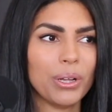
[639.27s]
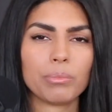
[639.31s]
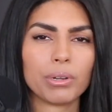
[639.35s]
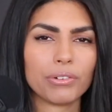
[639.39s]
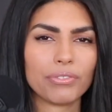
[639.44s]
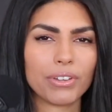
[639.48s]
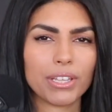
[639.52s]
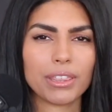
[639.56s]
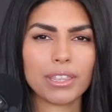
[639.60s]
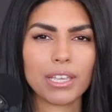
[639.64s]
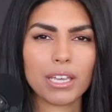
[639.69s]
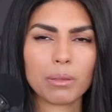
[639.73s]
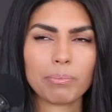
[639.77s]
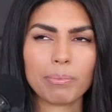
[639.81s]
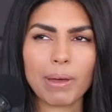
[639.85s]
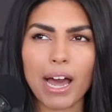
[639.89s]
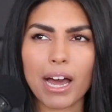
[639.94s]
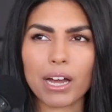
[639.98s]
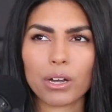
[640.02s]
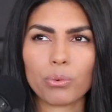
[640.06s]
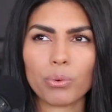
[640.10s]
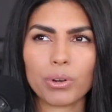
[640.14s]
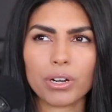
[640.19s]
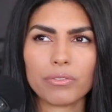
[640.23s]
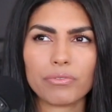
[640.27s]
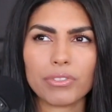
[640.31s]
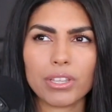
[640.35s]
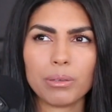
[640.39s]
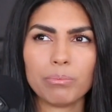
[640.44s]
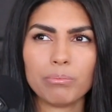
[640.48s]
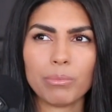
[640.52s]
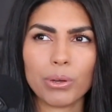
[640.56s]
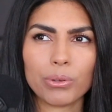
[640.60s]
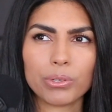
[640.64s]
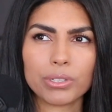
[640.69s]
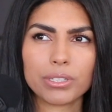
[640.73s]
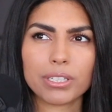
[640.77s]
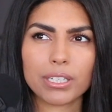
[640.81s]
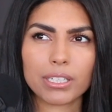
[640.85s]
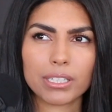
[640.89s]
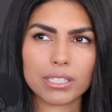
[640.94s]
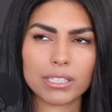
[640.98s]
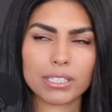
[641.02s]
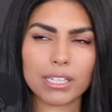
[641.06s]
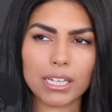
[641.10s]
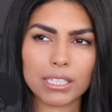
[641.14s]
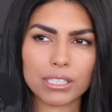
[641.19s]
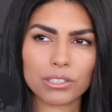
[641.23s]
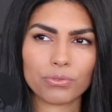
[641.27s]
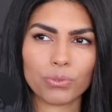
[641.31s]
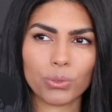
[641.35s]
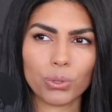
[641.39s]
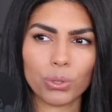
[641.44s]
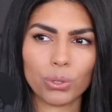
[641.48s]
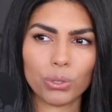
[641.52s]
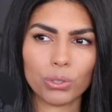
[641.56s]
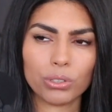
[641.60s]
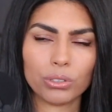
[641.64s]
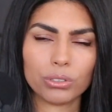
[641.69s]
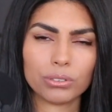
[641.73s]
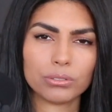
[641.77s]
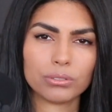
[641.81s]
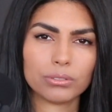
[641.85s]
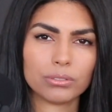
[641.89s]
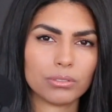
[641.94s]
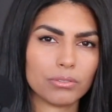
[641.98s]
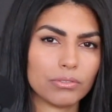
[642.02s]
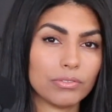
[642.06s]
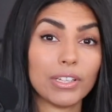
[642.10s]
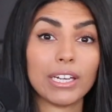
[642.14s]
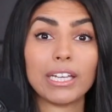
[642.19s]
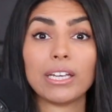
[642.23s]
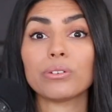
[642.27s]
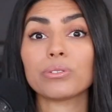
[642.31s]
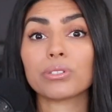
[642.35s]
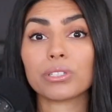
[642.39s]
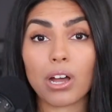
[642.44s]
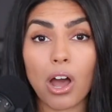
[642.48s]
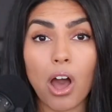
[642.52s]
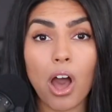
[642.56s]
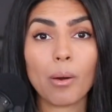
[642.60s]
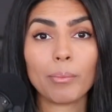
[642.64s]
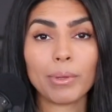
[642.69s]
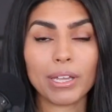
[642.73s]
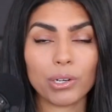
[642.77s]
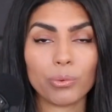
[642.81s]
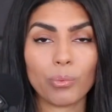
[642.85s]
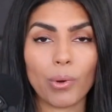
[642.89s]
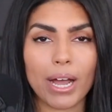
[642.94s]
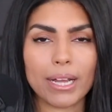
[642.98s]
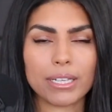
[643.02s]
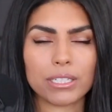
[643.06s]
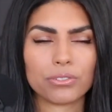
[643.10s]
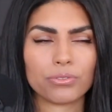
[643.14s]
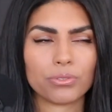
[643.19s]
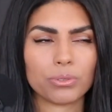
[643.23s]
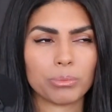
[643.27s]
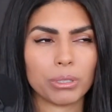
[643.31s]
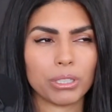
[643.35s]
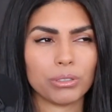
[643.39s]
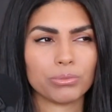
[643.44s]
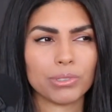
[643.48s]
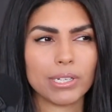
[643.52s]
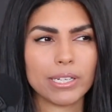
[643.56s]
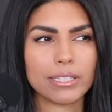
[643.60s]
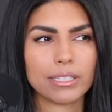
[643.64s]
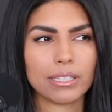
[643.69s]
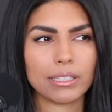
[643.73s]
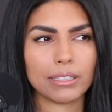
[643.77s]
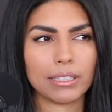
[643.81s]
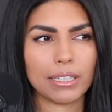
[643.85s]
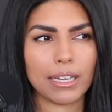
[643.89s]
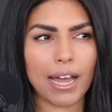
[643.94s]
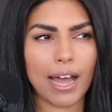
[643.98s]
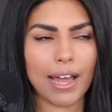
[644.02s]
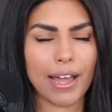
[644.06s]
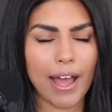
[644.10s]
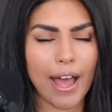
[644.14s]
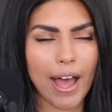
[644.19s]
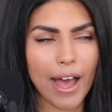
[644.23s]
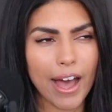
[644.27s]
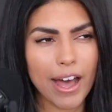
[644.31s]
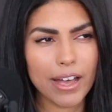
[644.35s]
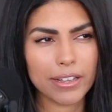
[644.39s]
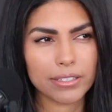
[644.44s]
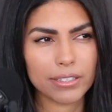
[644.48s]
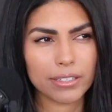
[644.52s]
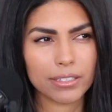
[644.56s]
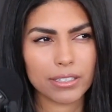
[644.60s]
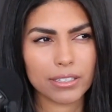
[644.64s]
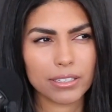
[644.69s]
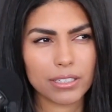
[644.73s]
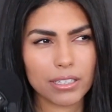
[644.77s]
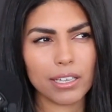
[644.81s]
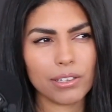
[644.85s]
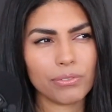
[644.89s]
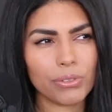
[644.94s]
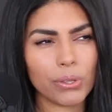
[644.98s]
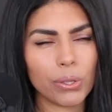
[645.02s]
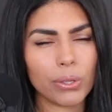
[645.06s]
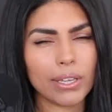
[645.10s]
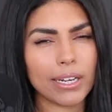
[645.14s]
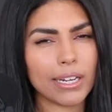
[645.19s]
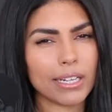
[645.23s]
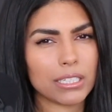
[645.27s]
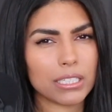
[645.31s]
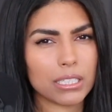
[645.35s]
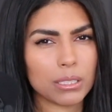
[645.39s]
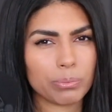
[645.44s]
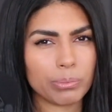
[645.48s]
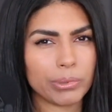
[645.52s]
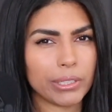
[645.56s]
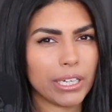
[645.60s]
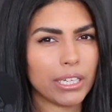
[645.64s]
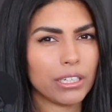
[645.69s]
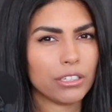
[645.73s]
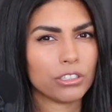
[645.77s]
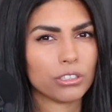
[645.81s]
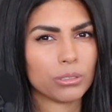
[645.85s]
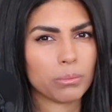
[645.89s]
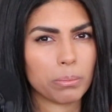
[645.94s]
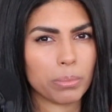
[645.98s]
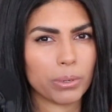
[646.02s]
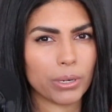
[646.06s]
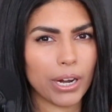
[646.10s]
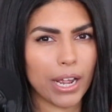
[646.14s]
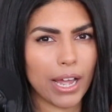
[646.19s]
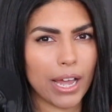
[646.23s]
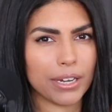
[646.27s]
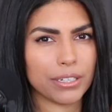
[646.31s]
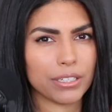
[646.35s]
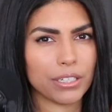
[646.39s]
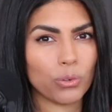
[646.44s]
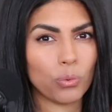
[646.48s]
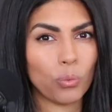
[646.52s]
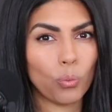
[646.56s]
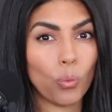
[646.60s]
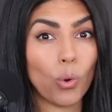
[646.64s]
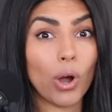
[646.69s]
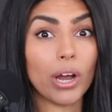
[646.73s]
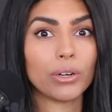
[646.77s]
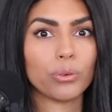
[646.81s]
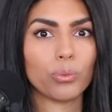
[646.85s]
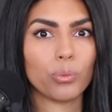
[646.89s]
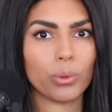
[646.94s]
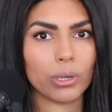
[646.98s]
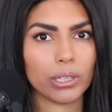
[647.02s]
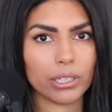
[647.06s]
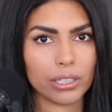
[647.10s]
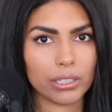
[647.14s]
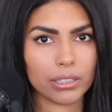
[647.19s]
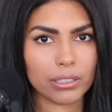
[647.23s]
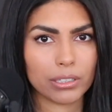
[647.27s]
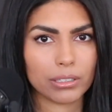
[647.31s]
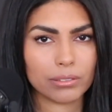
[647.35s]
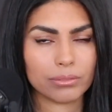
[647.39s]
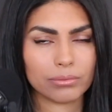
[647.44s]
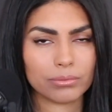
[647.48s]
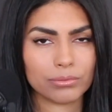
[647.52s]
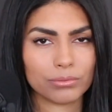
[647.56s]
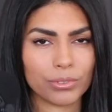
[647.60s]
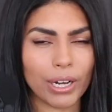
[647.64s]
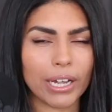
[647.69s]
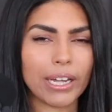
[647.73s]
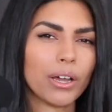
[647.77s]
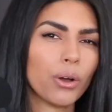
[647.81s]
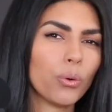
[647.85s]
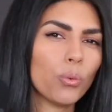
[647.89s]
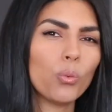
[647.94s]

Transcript: But if I think back, one of the most successful videos comment-wise for me recently, I asked if you could explain your brand in one word, right?